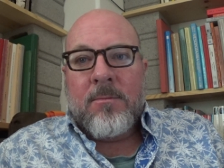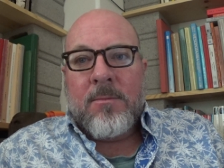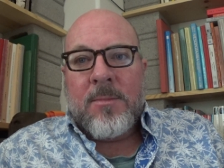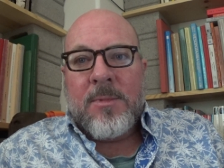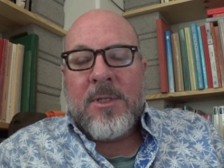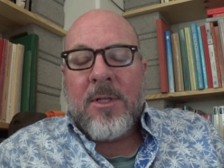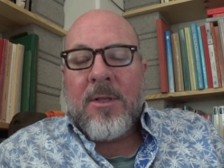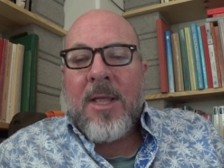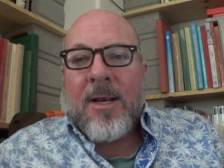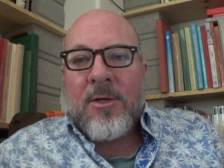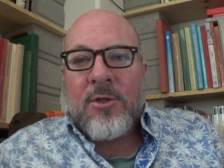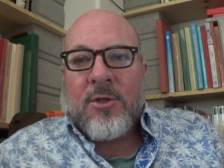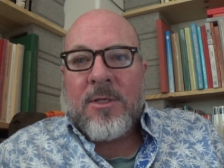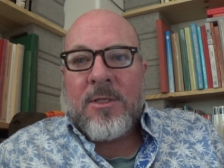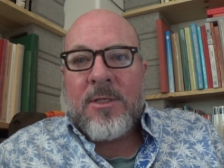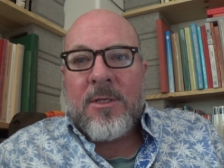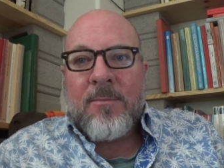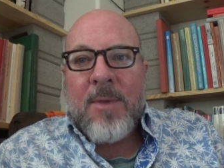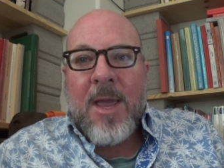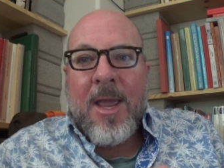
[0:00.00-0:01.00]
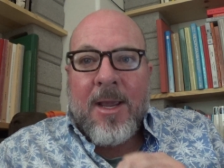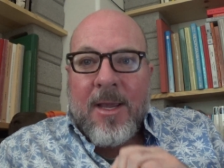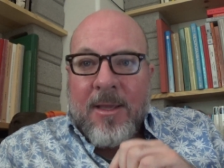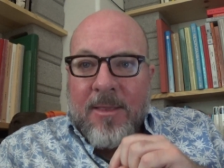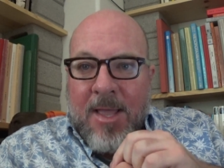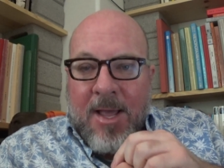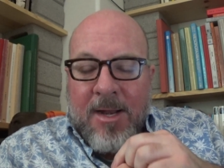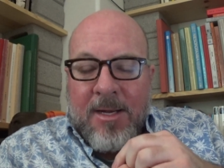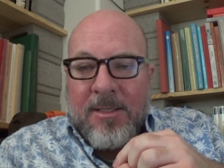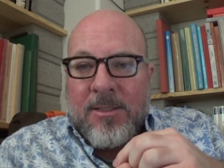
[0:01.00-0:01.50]
selection to make,
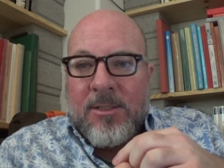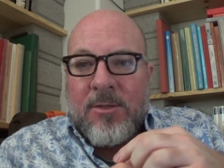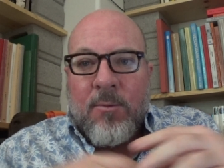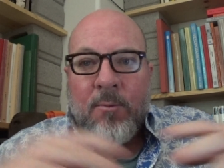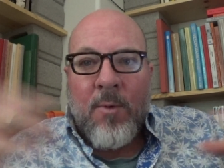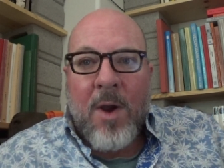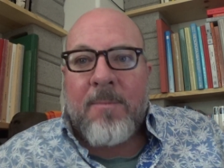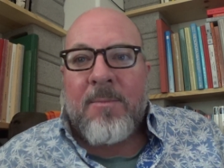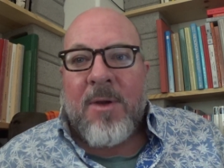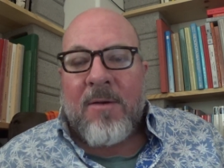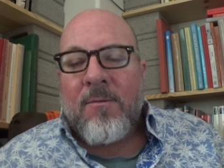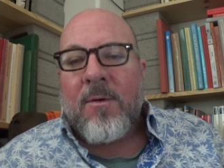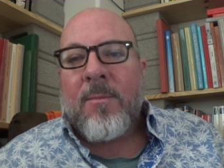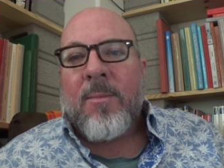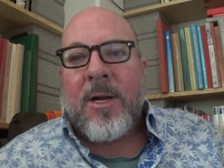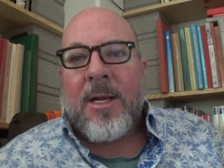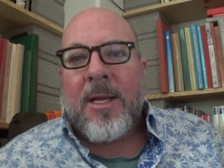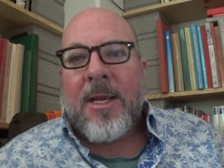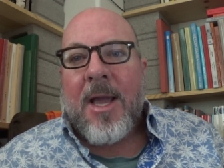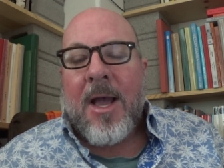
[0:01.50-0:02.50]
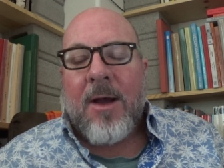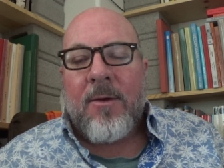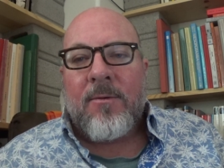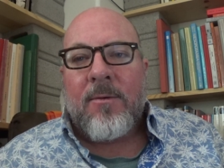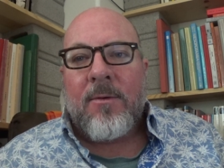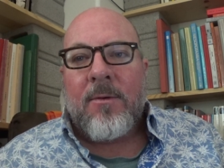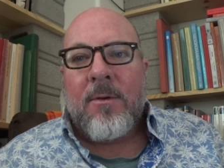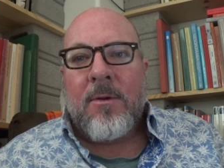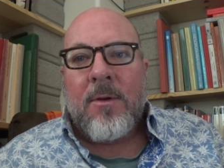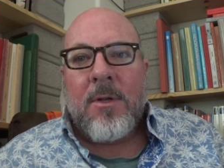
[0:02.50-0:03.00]
and that is to wipe everybody
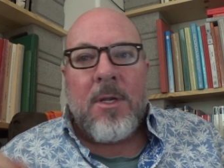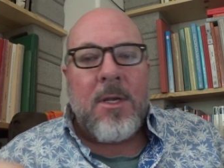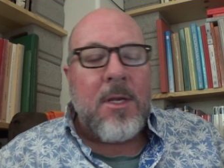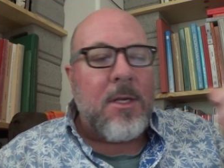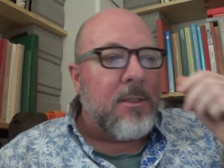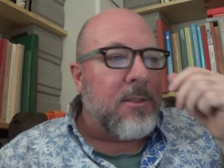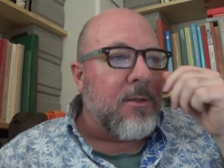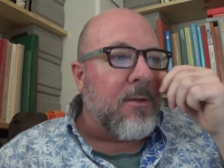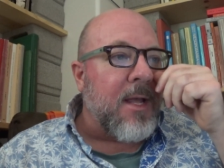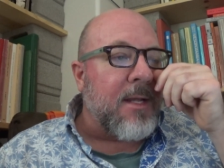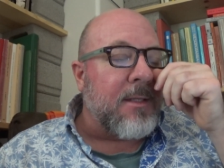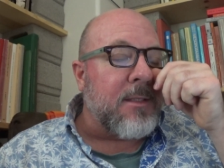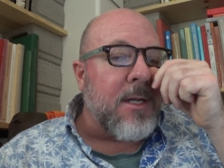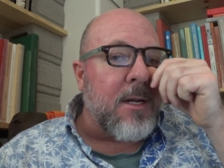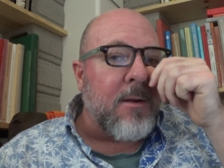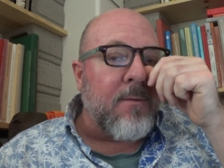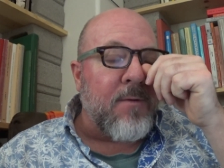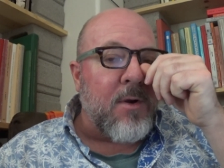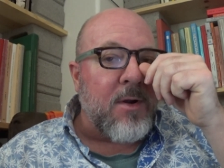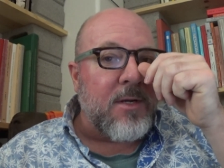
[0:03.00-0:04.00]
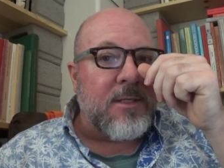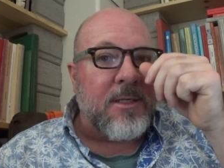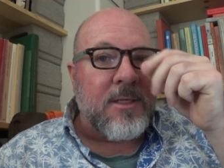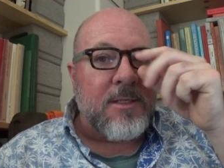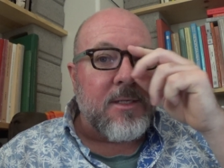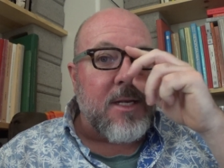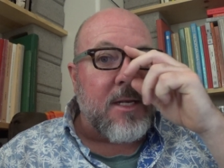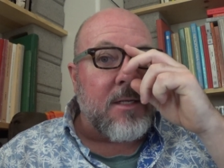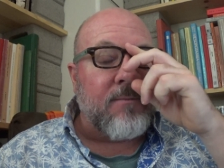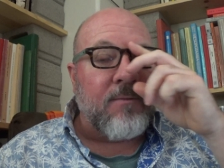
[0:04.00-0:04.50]
out. So that's not a very
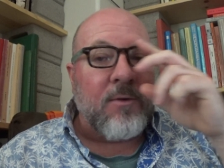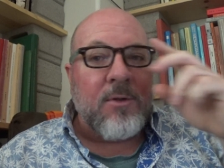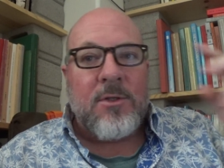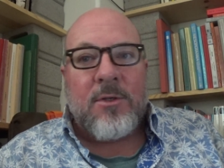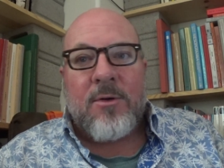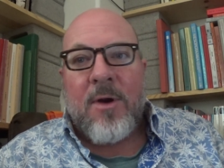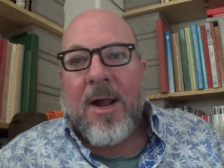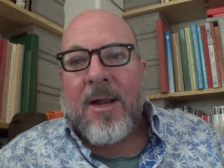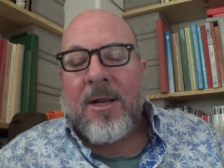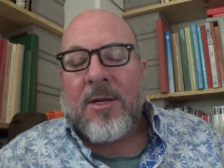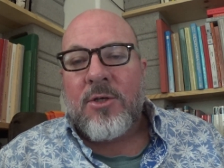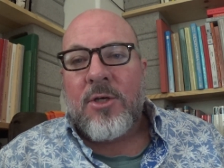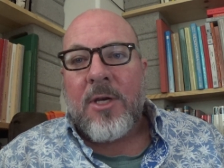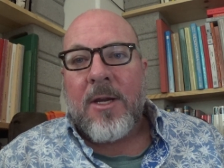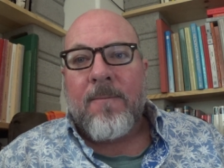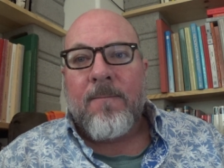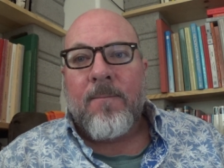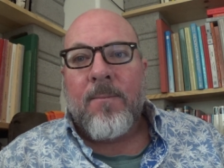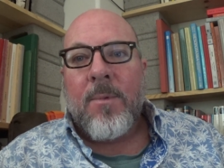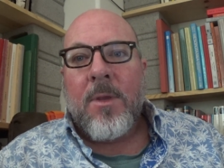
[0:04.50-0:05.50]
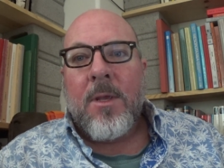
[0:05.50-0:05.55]
successful strategy.